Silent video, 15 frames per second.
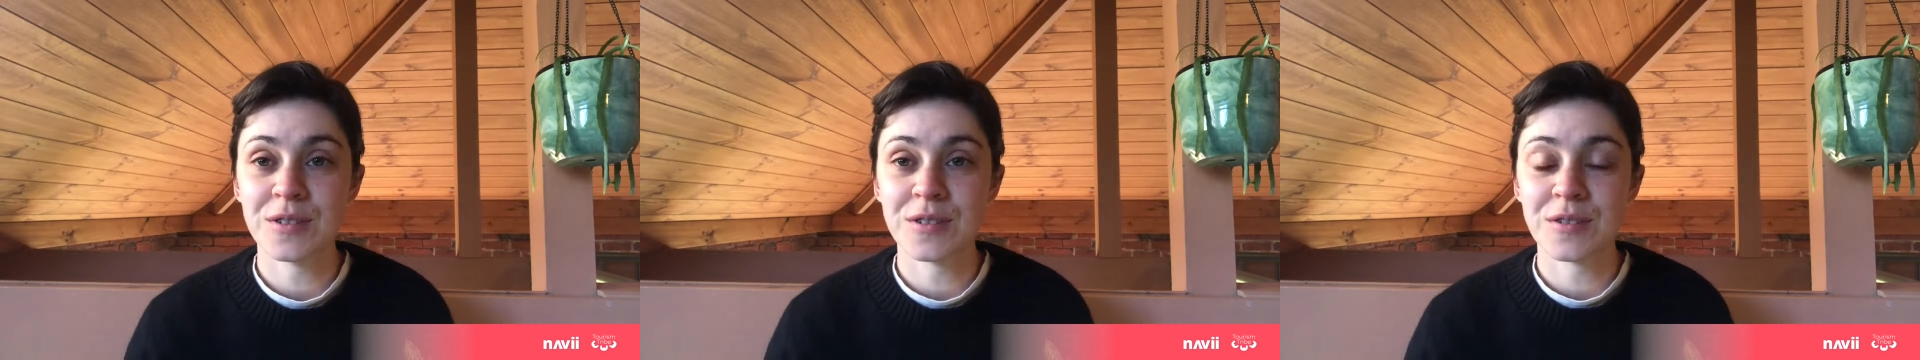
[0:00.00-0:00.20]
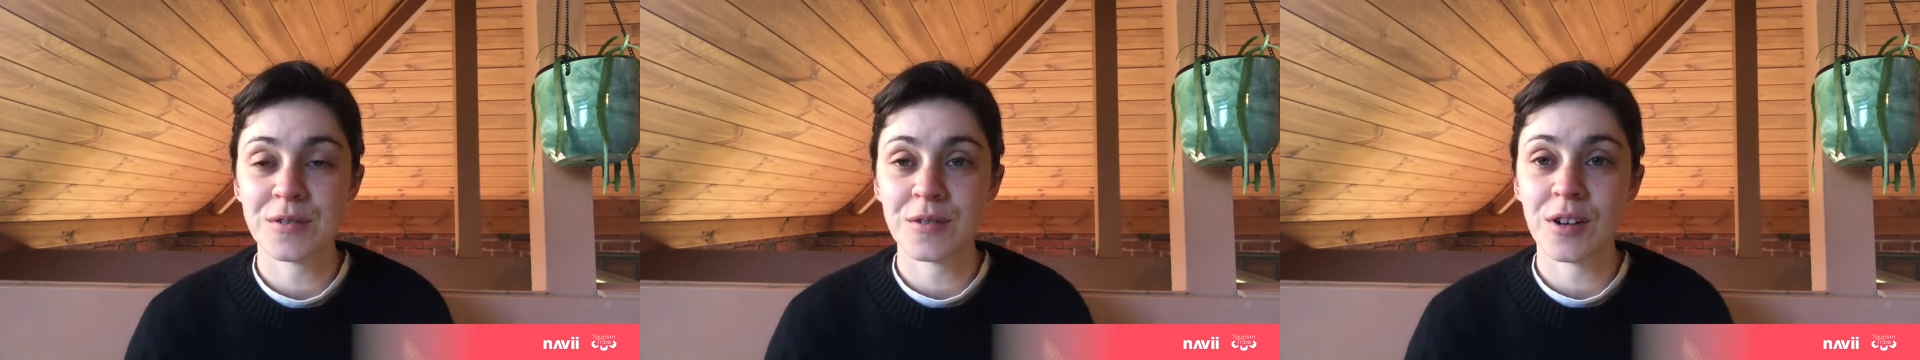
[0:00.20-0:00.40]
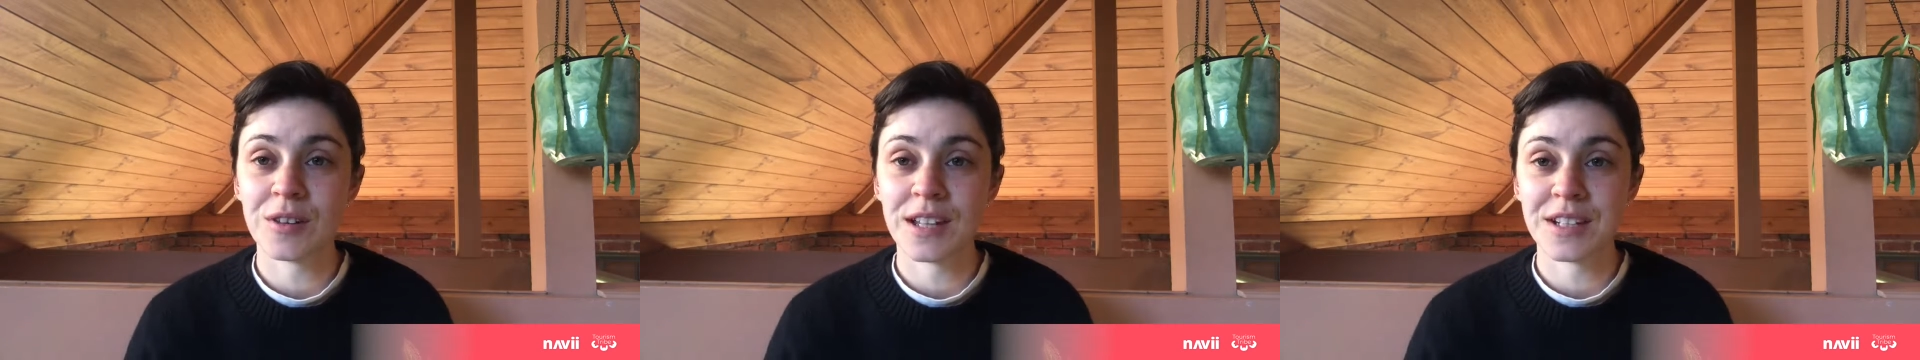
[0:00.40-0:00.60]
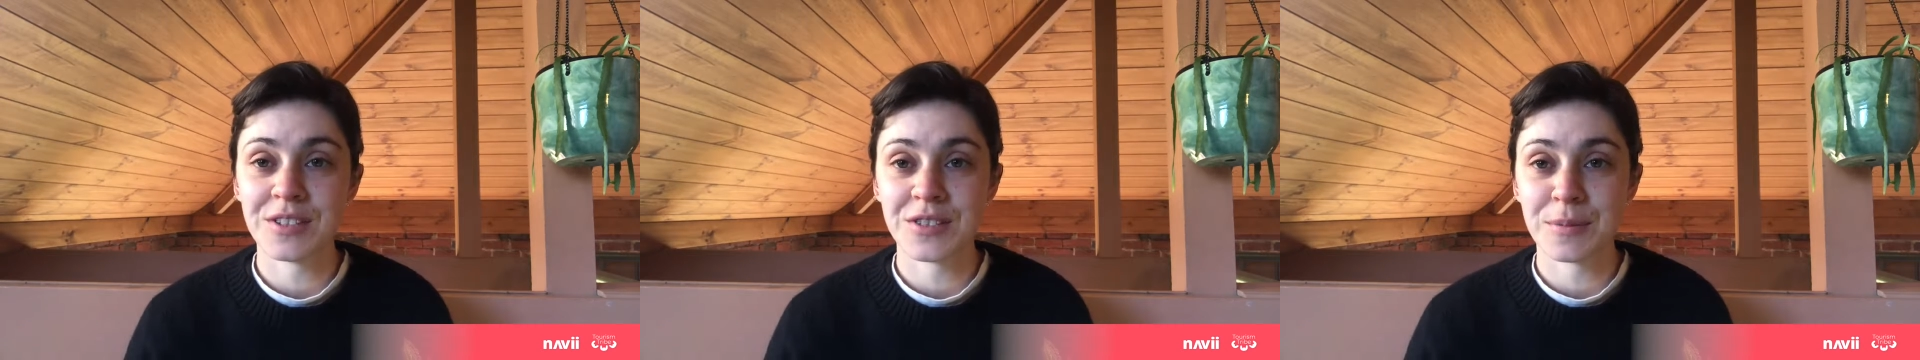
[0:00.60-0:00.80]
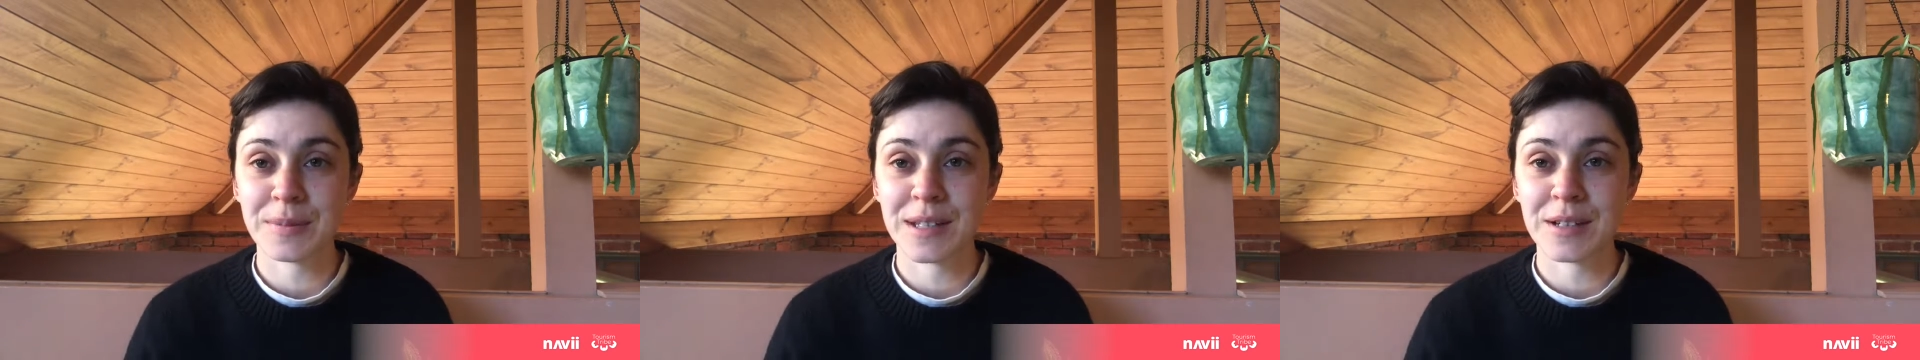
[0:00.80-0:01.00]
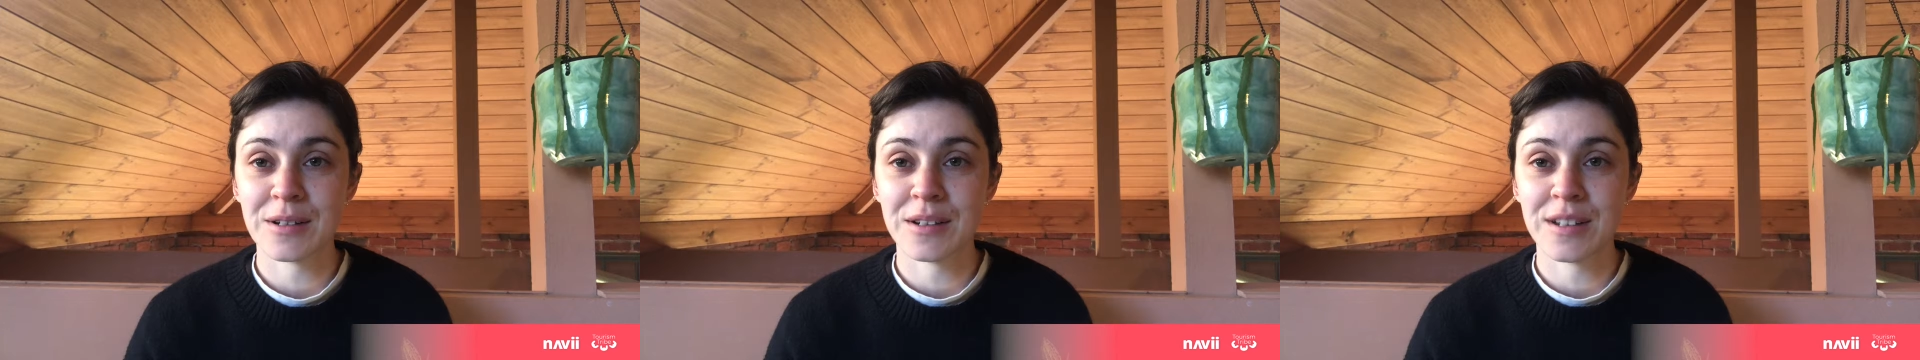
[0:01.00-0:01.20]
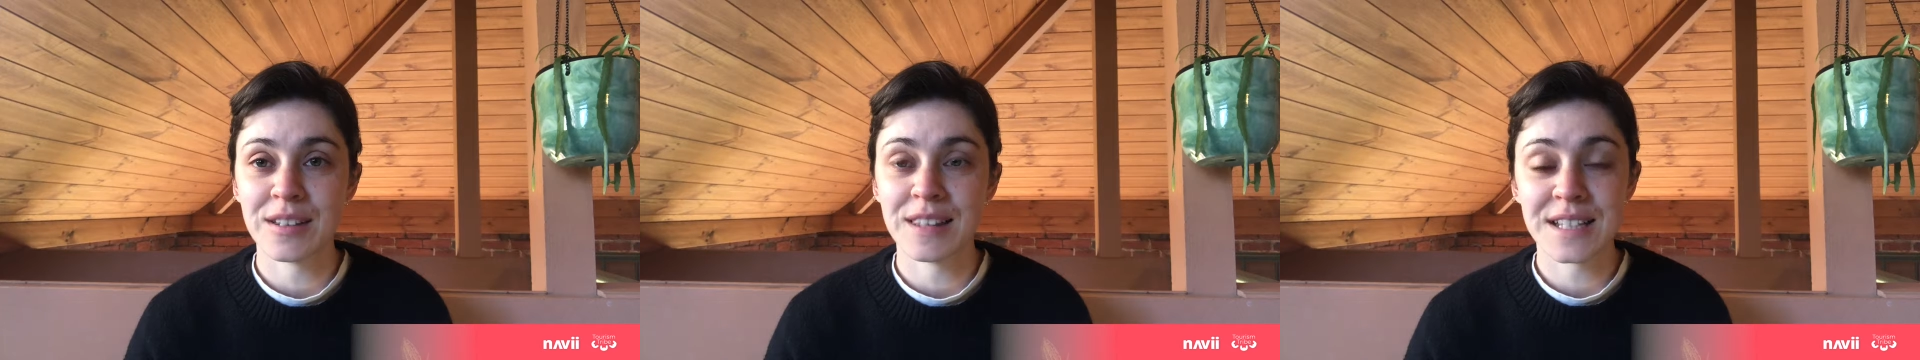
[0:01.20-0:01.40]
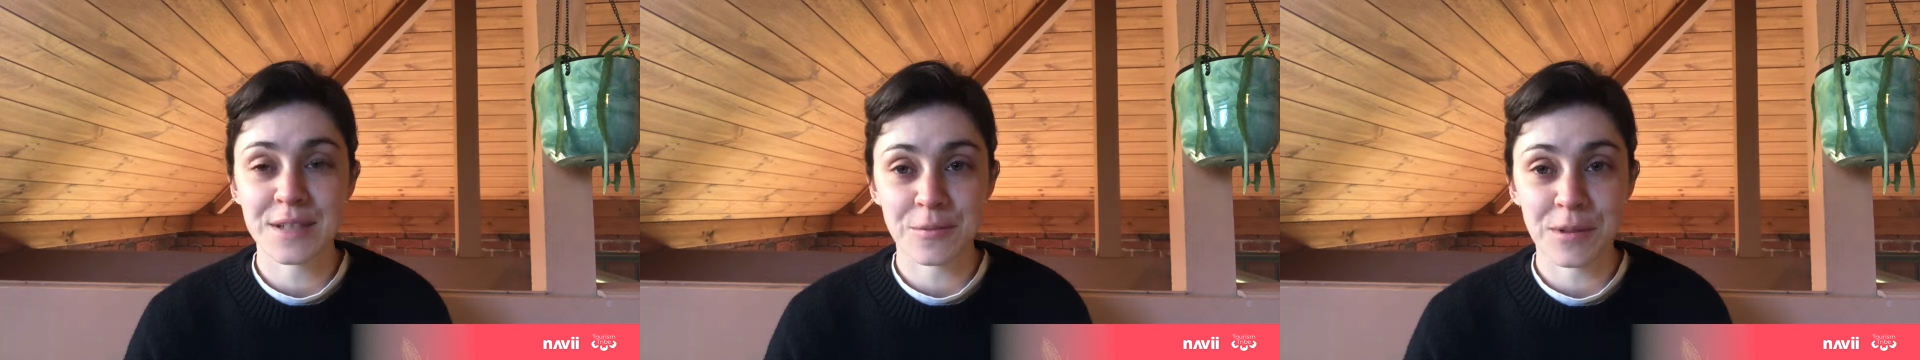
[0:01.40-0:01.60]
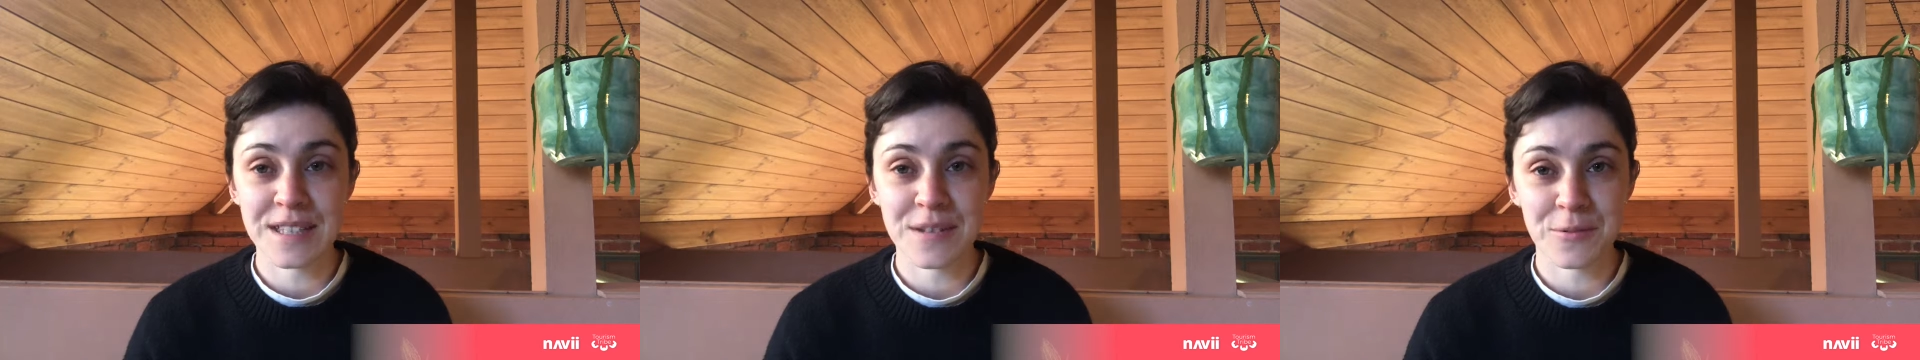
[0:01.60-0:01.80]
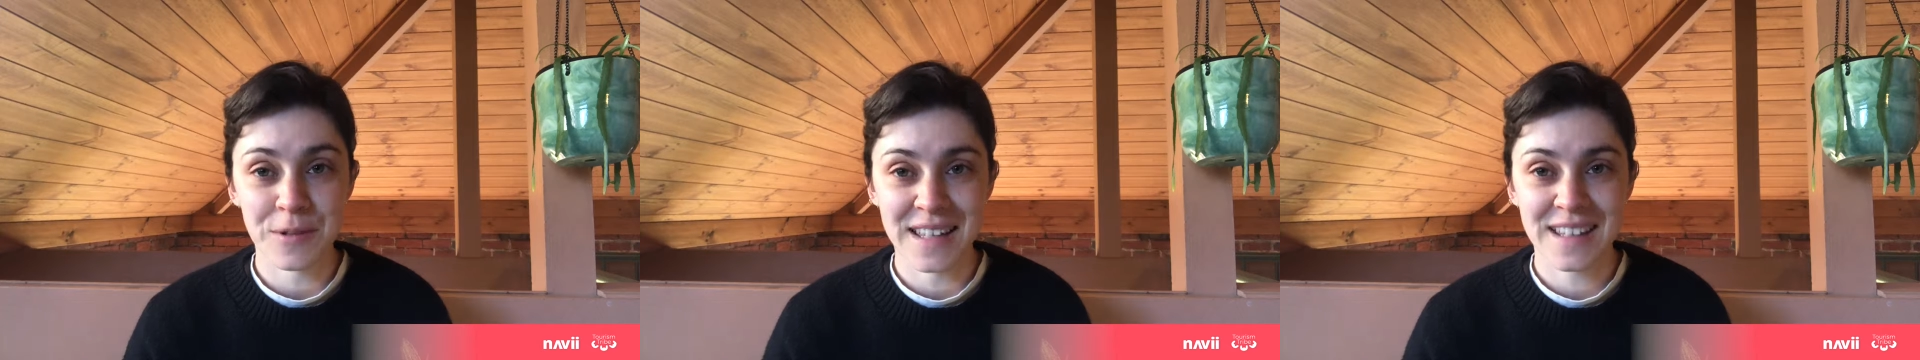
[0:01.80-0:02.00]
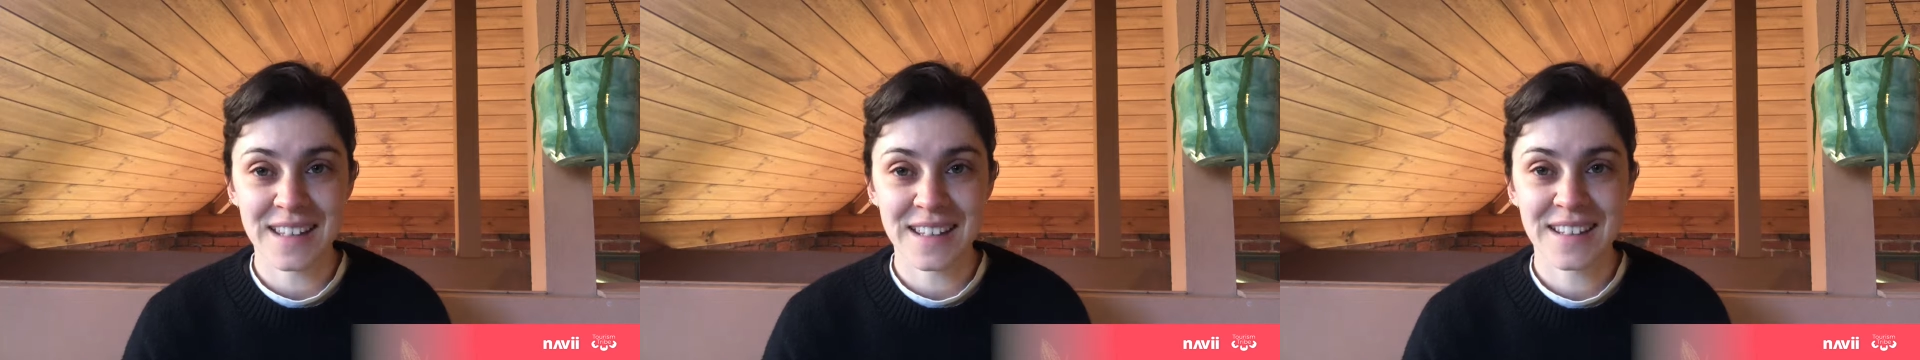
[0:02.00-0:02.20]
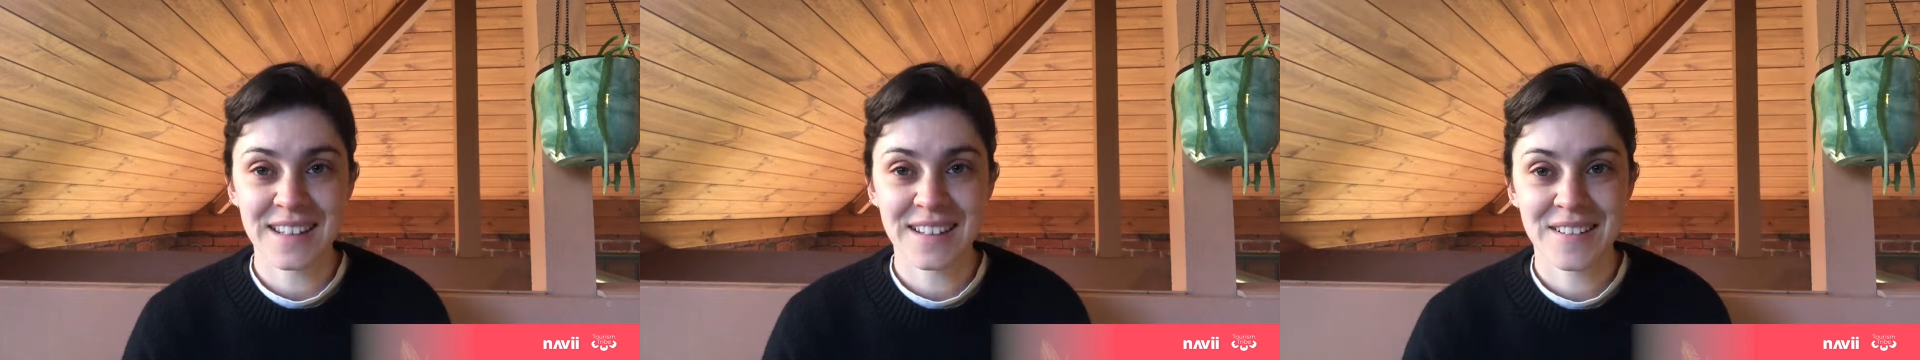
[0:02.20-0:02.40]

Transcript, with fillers: do online shopping at least once a week,